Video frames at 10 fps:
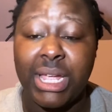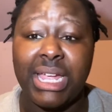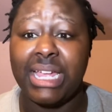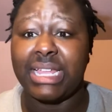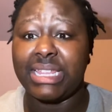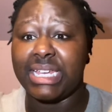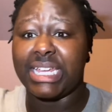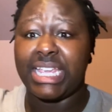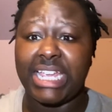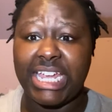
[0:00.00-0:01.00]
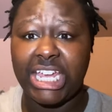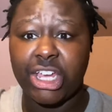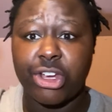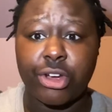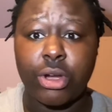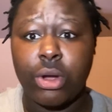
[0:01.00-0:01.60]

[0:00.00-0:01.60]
and then here